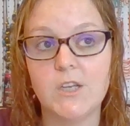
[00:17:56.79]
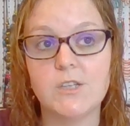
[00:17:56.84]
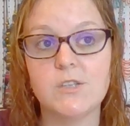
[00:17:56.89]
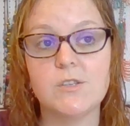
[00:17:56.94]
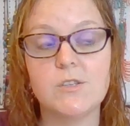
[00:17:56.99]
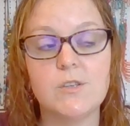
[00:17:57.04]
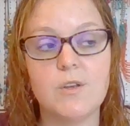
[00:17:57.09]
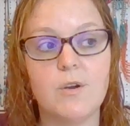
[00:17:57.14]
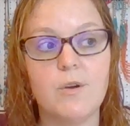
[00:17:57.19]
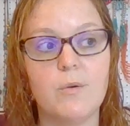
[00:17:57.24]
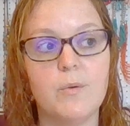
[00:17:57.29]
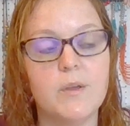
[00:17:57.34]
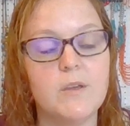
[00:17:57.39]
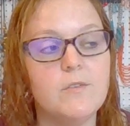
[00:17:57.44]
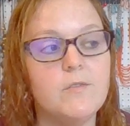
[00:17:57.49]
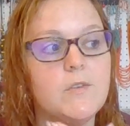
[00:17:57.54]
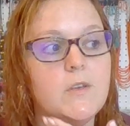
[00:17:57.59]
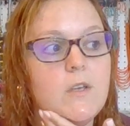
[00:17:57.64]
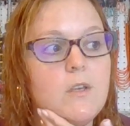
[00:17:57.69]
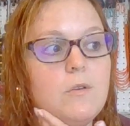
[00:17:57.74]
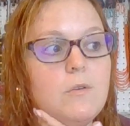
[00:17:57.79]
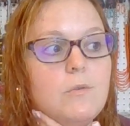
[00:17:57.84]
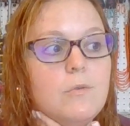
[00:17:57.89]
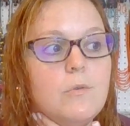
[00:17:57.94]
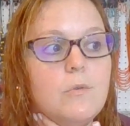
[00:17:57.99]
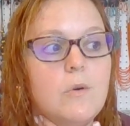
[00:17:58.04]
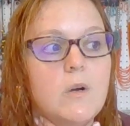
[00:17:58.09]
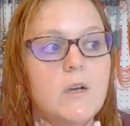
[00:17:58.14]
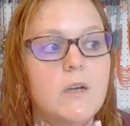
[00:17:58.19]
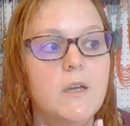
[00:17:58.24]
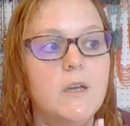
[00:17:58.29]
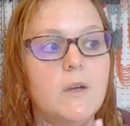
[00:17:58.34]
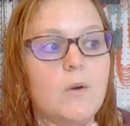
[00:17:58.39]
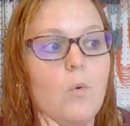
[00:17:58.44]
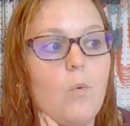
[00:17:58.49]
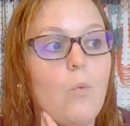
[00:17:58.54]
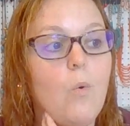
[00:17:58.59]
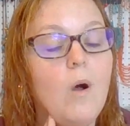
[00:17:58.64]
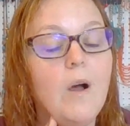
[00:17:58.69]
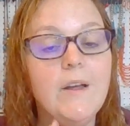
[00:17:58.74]
And so if you
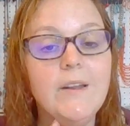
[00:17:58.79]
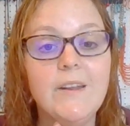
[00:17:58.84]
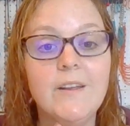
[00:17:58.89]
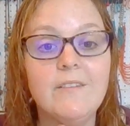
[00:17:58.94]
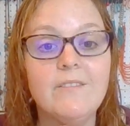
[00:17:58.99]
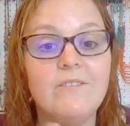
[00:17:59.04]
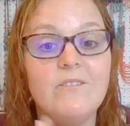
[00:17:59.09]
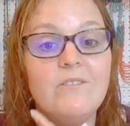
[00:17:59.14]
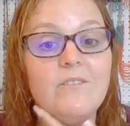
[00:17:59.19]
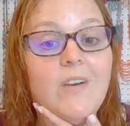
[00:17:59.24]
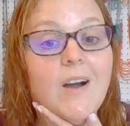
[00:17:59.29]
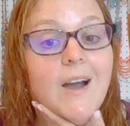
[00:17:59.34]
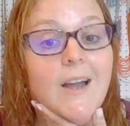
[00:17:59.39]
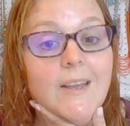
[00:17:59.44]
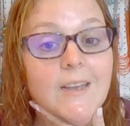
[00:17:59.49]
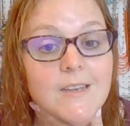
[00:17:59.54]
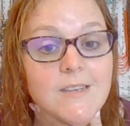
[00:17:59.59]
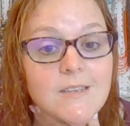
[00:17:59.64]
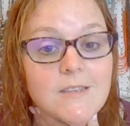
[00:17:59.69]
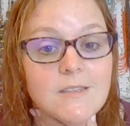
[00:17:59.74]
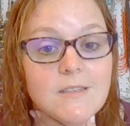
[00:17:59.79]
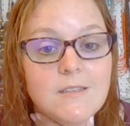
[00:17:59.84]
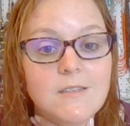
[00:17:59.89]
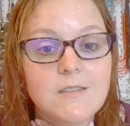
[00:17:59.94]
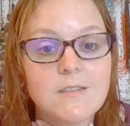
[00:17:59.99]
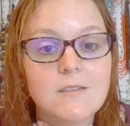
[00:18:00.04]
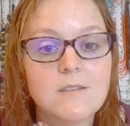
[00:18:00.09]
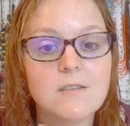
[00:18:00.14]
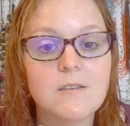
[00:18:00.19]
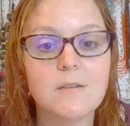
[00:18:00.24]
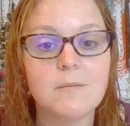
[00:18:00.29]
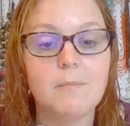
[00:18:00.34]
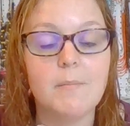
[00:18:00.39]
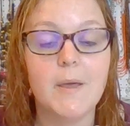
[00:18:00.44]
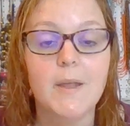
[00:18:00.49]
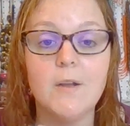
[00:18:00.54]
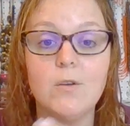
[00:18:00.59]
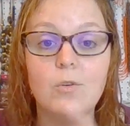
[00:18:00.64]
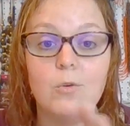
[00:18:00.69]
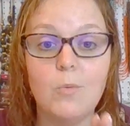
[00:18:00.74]
want advice,
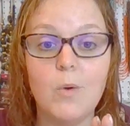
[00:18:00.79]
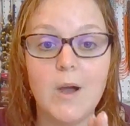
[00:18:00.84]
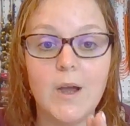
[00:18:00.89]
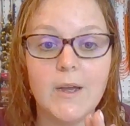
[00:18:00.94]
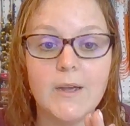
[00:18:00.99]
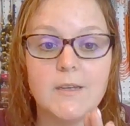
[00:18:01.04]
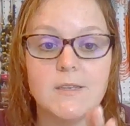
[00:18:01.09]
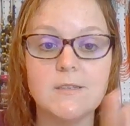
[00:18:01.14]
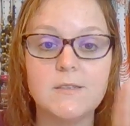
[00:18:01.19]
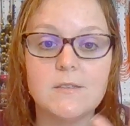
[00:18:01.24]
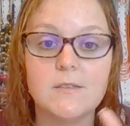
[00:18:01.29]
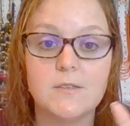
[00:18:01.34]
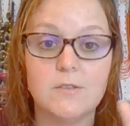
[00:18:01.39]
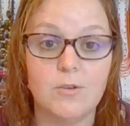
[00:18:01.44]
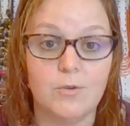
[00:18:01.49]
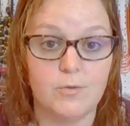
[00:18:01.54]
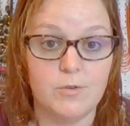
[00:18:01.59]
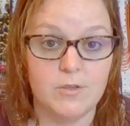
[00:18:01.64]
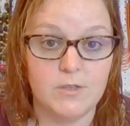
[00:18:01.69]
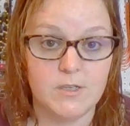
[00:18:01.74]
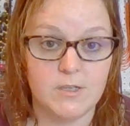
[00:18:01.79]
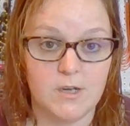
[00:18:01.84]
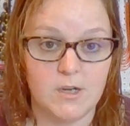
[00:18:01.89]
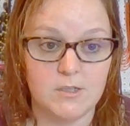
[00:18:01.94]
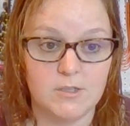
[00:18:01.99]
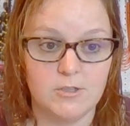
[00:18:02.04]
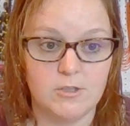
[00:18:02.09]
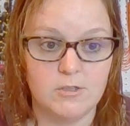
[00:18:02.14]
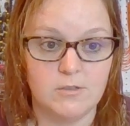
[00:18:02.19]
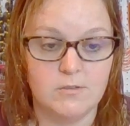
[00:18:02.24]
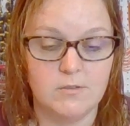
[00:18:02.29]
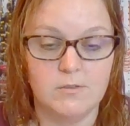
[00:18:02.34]
medical-wise, go to the doctor.